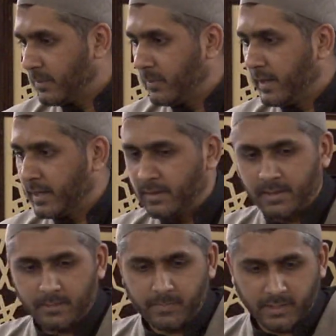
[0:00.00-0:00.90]
We end
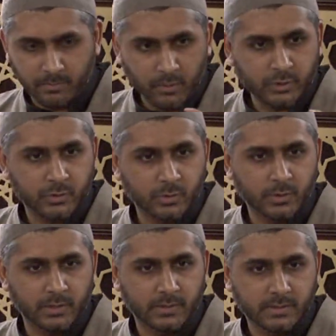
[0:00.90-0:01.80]
up at
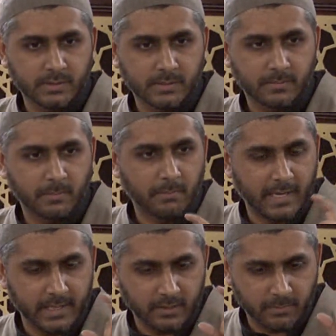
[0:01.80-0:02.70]
bookstores,
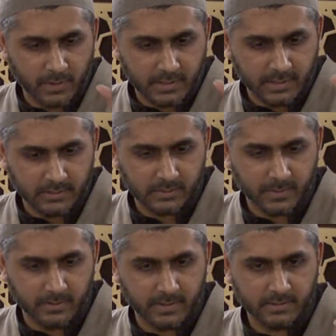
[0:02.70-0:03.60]
mind, body, and
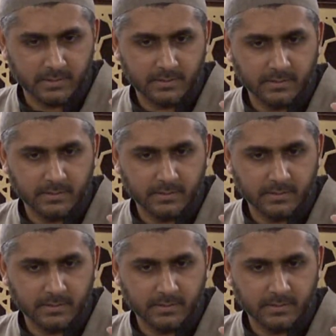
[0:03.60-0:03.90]
spirit